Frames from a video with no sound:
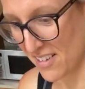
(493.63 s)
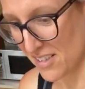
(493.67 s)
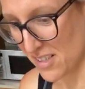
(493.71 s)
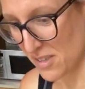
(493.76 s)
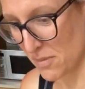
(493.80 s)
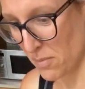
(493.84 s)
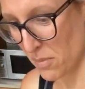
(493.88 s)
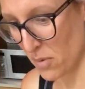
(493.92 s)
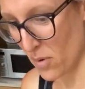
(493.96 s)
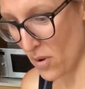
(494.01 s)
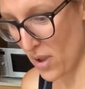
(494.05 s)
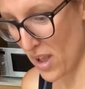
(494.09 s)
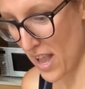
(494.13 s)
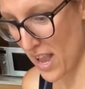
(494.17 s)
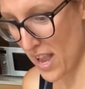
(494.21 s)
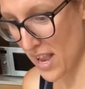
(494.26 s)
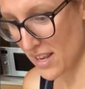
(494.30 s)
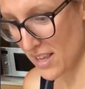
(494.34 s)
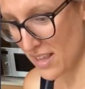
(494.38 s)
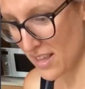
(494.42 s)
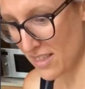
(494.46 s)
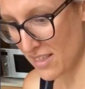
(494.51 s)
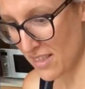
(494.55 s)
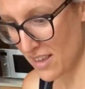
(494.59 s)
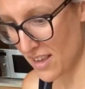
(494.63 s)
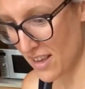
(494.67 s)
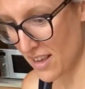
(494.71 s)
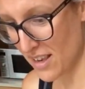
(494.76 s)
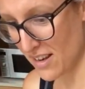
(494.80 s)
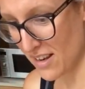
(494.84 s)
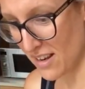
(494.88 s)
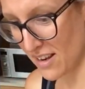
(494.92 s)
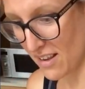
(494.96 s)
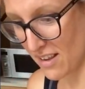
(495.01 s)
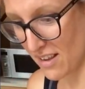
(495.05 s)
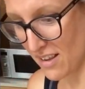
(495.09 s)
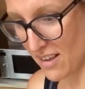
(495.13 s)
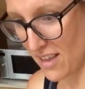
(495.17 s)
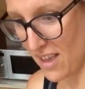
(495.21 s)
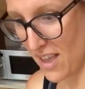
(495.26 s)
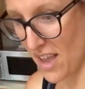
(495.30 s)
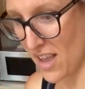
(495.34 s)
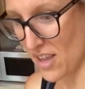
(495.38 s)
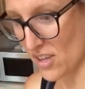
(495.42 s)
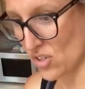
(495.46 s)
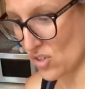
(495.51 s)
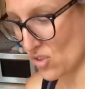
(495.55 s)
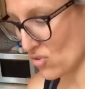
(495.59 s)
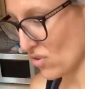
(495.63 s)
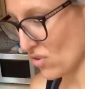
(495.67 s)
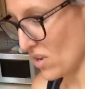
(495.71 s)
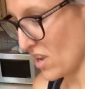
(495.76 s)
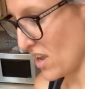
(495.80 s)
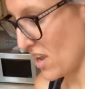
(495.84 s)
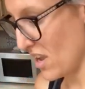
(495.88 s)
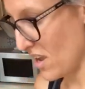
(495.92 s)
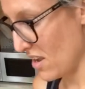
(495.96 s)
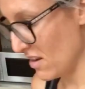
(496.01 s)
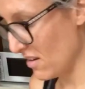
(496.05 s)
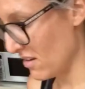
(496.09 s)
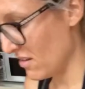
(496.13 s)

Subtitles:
to put anything extra in.